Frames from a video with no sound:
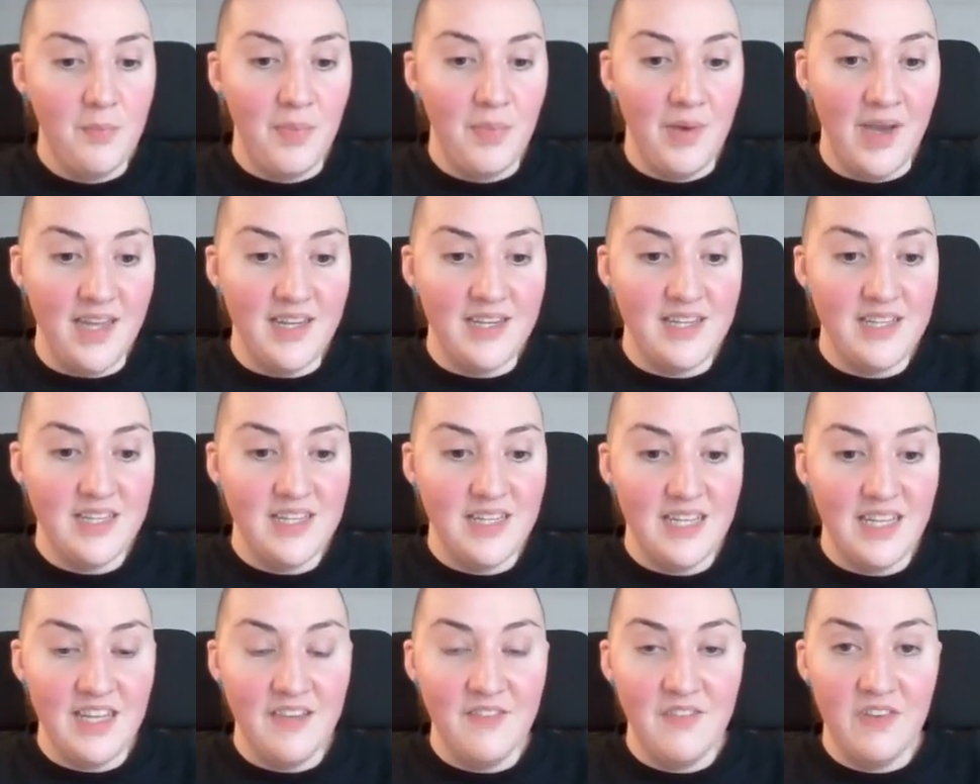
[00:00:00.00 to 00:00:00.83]
But
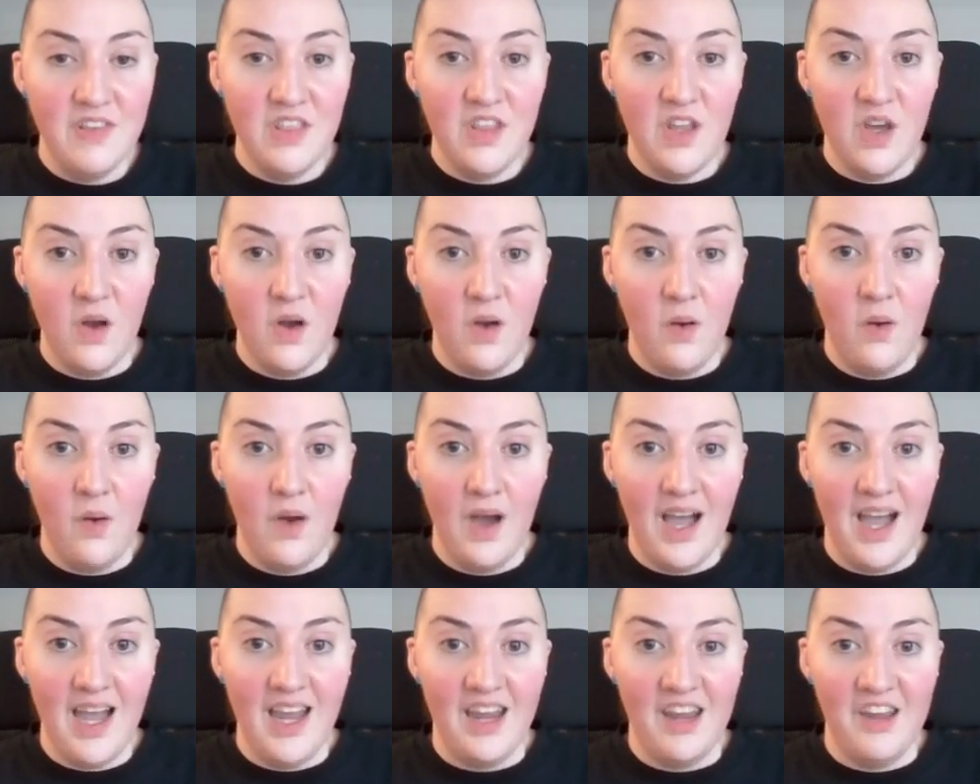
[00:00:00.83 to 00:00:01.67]
even
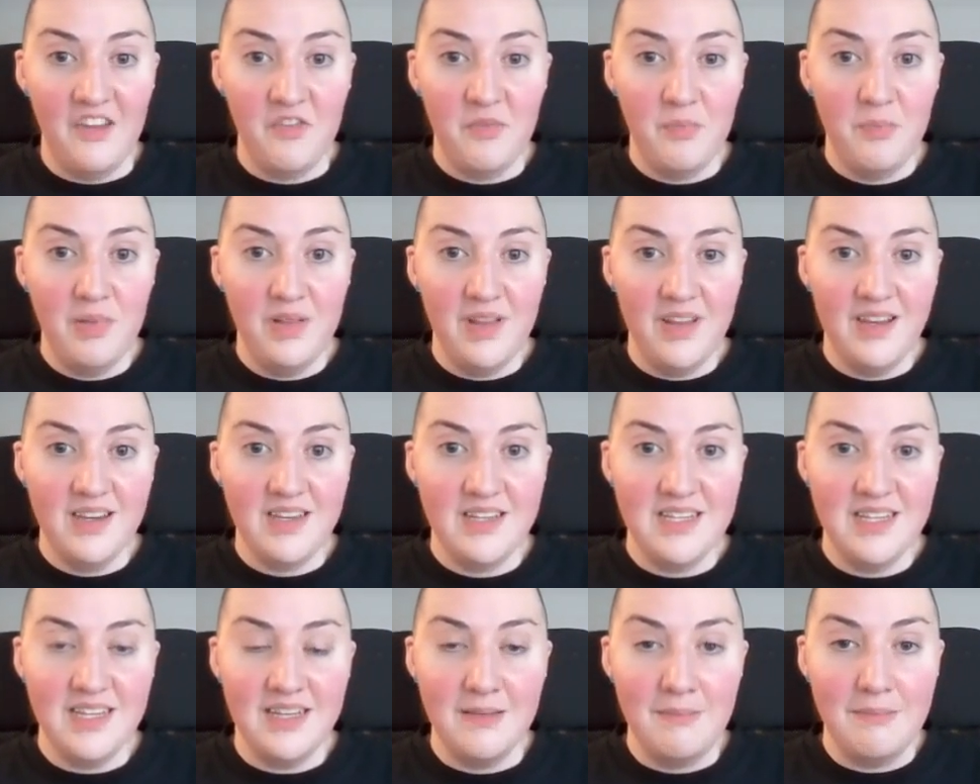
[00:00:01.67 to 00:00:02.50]
though I've
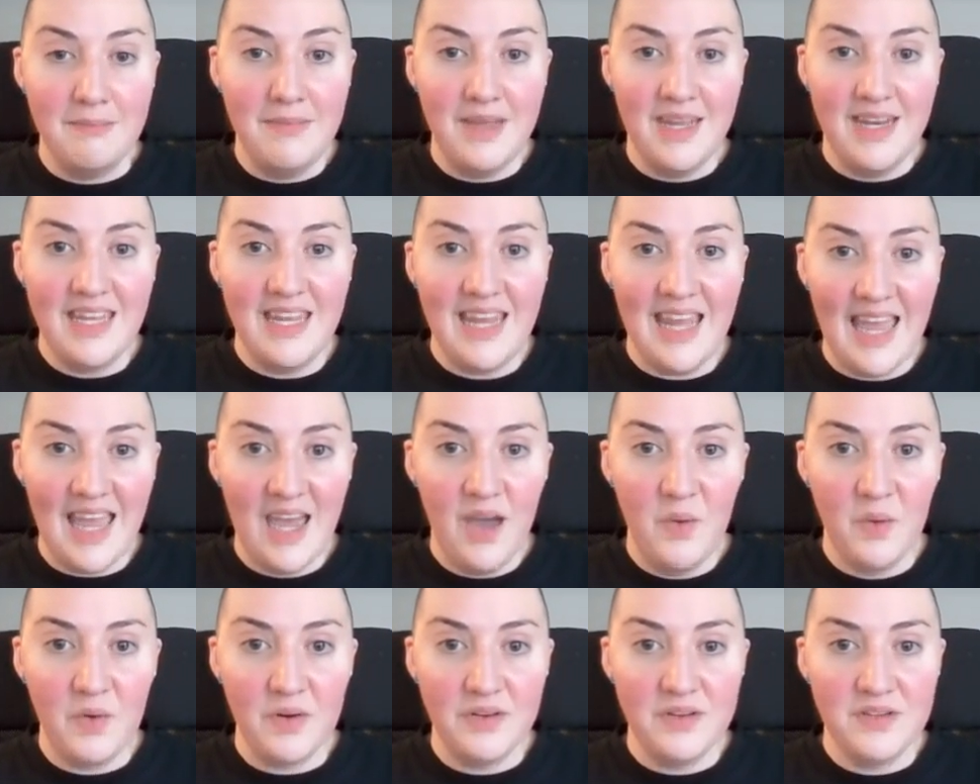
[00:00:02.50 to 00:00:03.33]
plugged in many
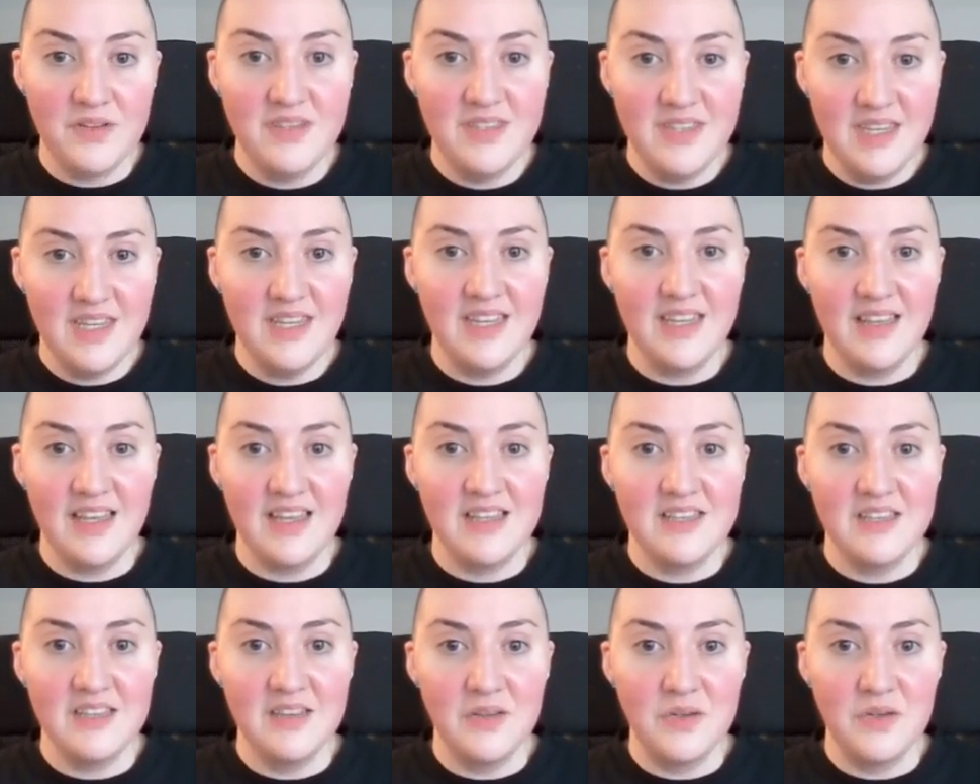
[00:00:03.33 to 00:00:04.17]
hours seeking
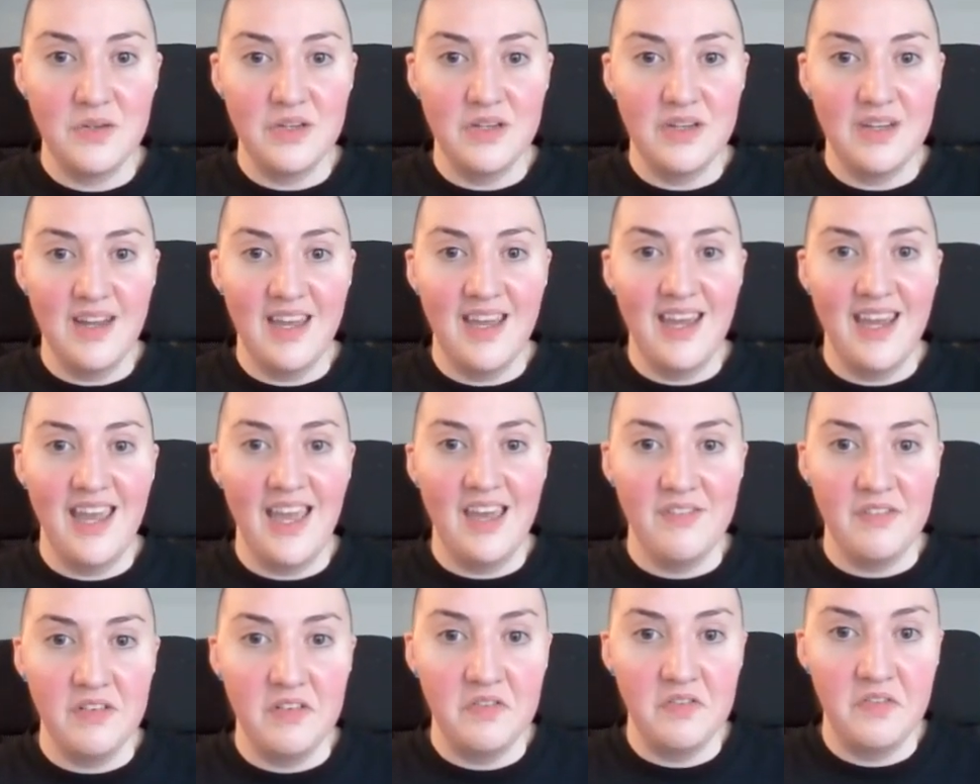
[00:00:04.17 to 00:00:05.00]
that solution, I
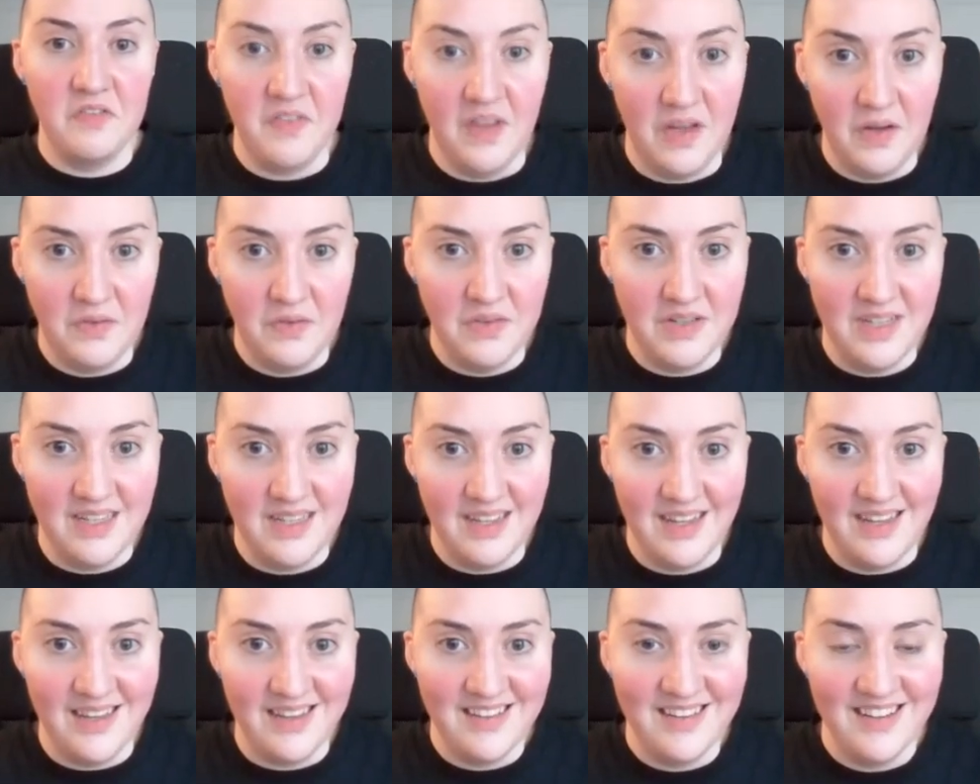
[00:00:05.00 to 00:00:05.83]
haven't found it
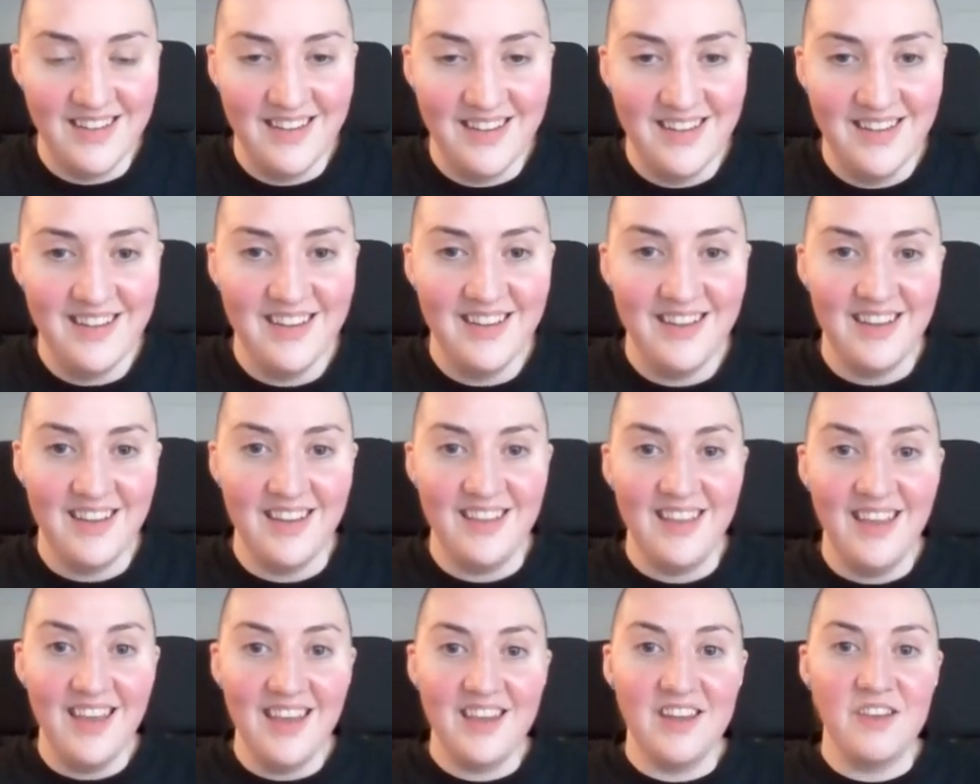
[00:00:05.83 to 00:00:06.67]
yet.
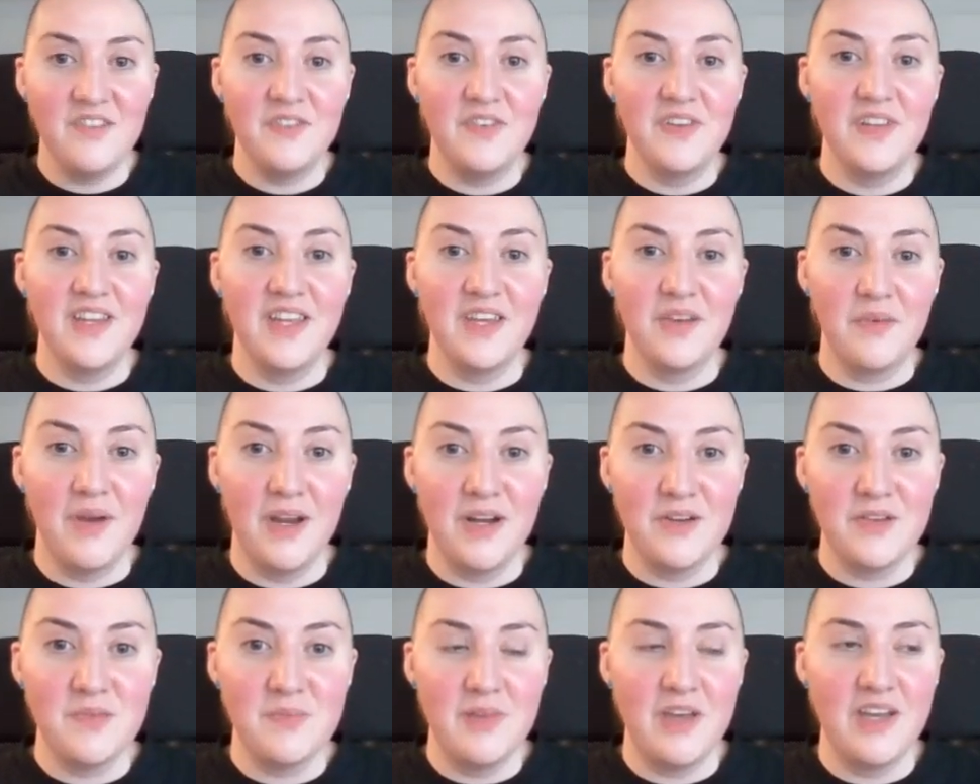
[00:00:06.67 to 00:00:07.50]
And that can feel like
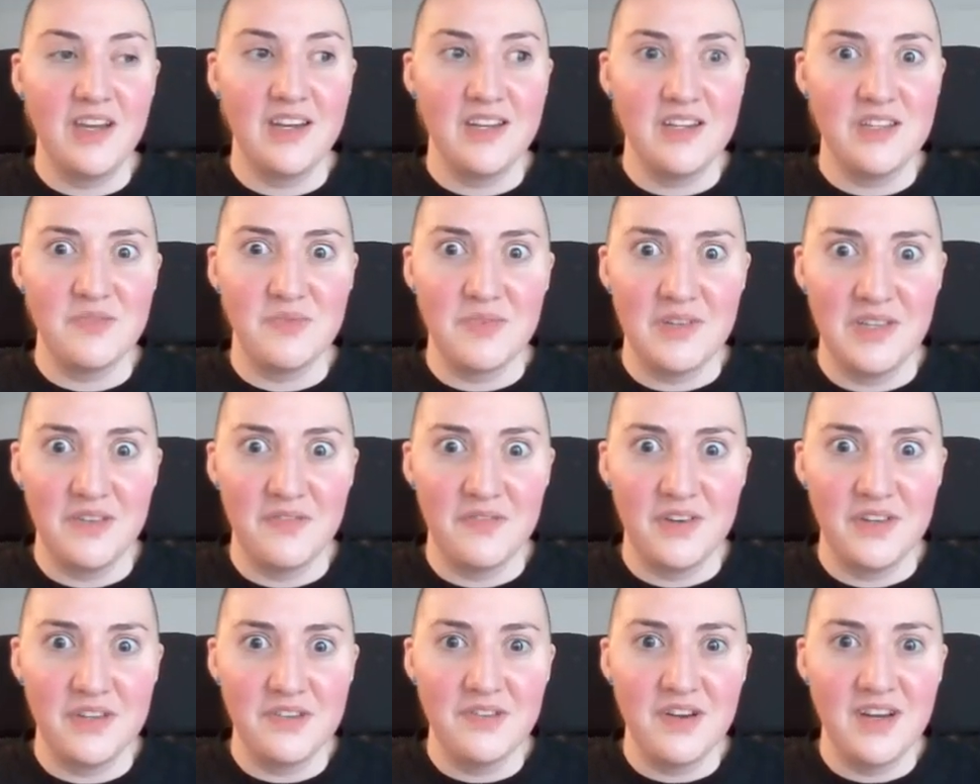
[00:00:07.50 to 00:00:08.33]
writer's block, and it's really
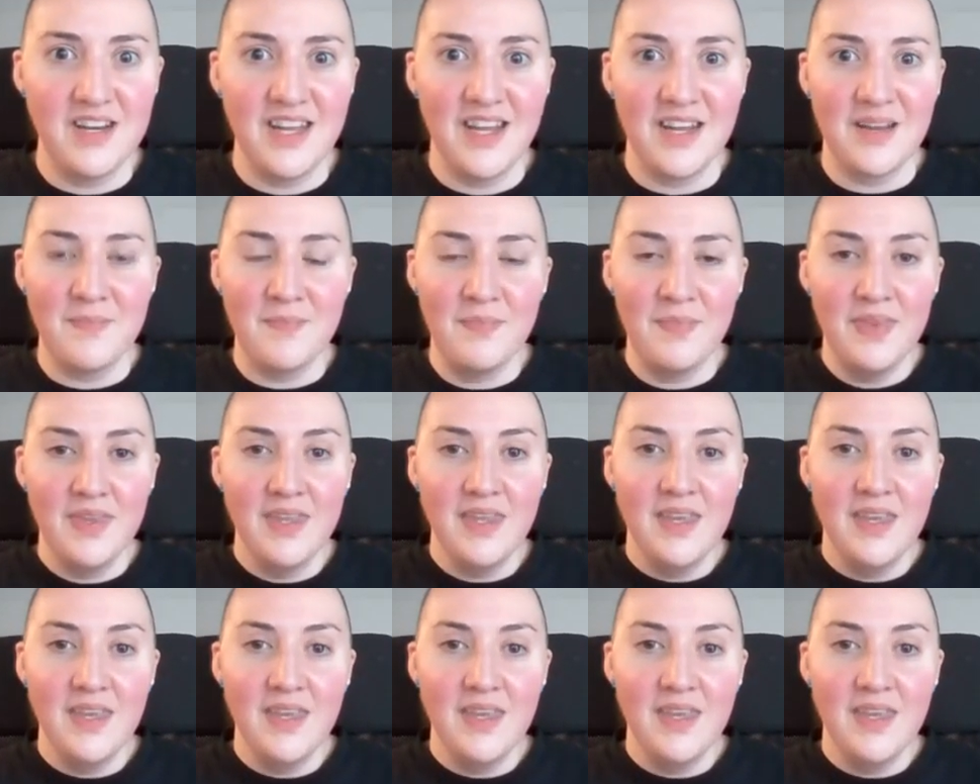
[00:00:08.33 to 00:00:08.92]
frustrating.